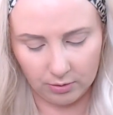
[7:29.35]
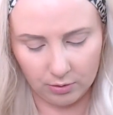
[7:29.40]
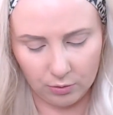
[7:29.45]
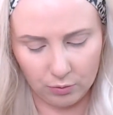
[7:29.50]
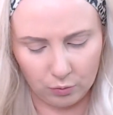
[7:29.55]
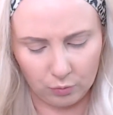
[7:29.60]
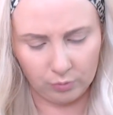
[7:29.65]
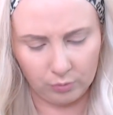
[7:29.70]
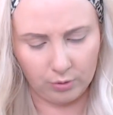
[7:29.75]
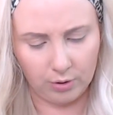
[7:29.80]

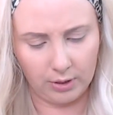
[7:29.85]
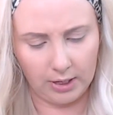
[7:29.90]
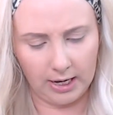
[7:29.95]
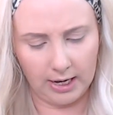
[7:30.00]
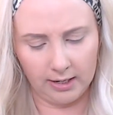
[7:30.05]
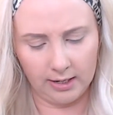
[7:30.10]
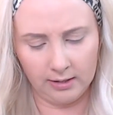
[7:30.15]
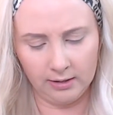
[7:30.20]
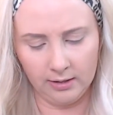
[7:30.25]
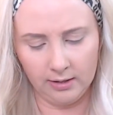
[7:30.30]
Oh,
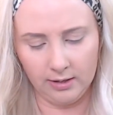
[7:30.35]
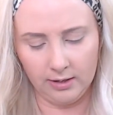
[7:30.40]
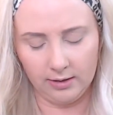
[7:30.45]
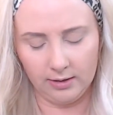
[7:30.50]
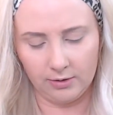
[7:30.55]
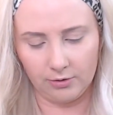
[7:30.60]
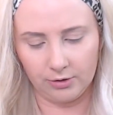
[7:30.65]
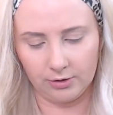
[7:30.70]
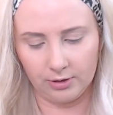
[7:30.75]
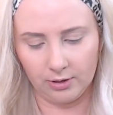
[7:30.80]
okay,
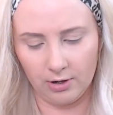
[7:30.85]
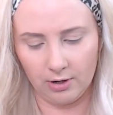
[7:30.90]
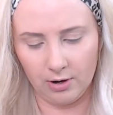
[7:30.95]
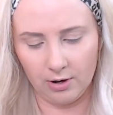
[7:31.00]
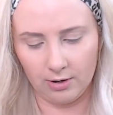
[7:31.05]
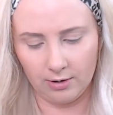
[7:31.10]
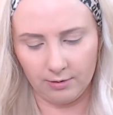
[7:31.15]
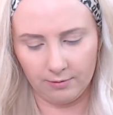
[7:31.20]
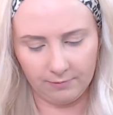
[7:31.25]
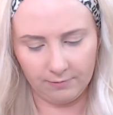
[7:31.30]
there is a lot
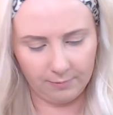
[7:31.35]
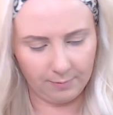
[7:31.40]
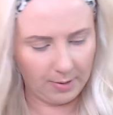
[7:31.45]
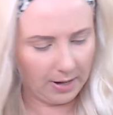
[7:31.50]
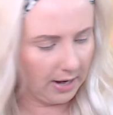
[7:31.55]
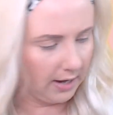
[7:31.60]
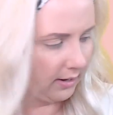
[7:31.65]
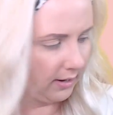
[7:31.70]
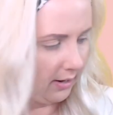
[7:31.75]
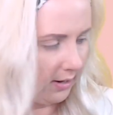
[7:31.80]
of
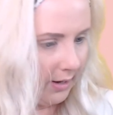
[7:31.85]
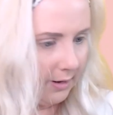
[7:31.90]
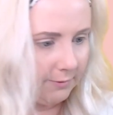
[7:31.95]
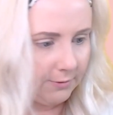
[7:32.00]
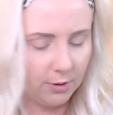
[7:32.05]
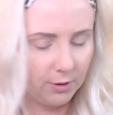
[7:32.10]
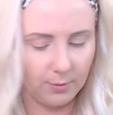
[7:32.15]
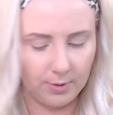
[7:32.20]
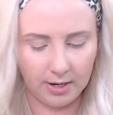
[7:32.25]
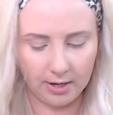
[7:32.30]
powder
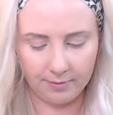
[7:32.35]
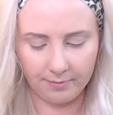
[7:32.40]
everywhere.